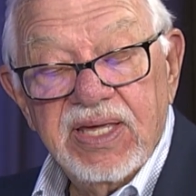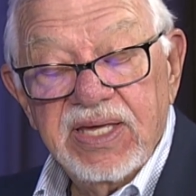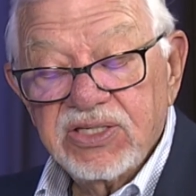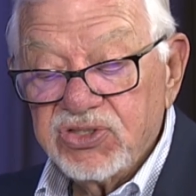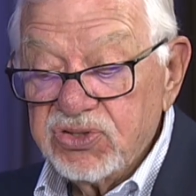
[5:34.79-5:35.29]

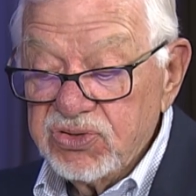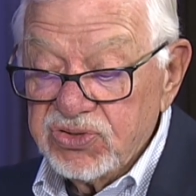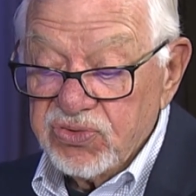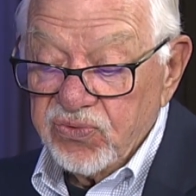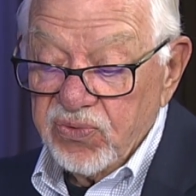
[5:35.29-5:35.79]

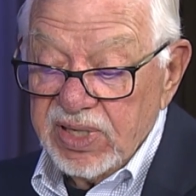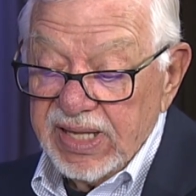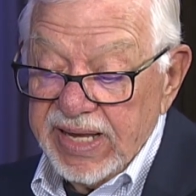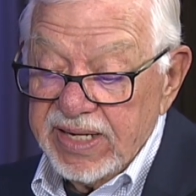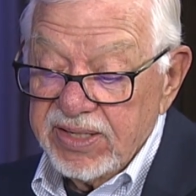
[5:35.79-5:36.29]
issues
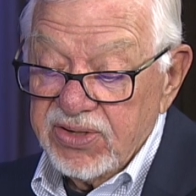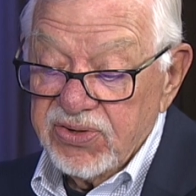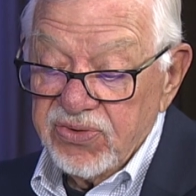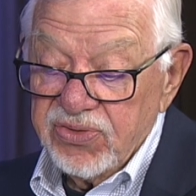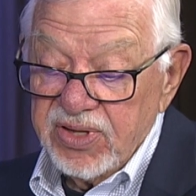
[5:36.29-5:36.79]
related
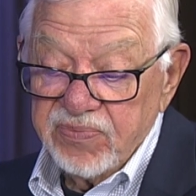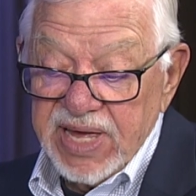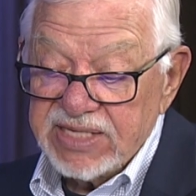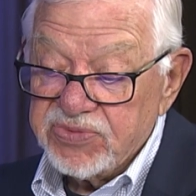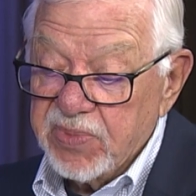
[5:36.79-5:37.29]
to the
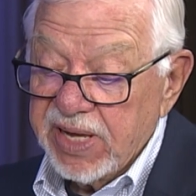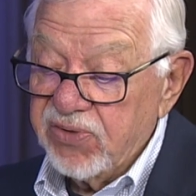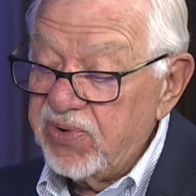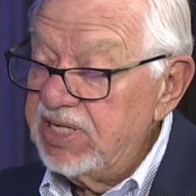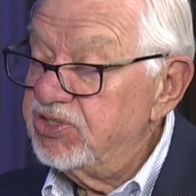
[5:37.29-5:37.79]
mass
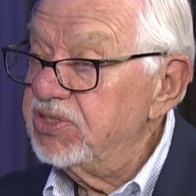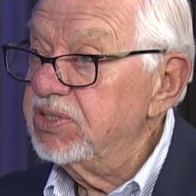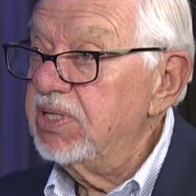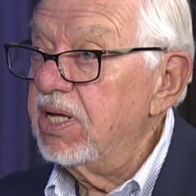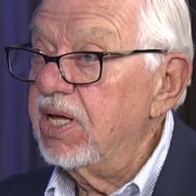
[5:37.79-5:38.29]

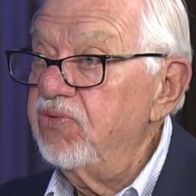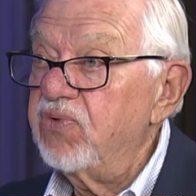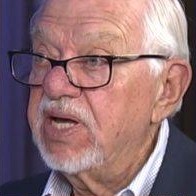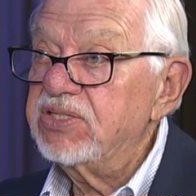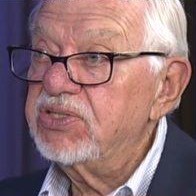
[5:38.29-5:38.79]
migration,
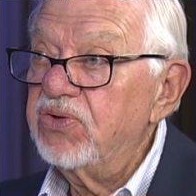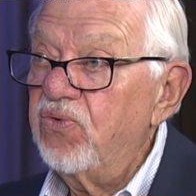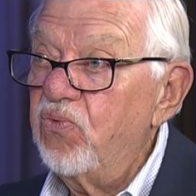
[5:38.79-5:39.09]
unrest,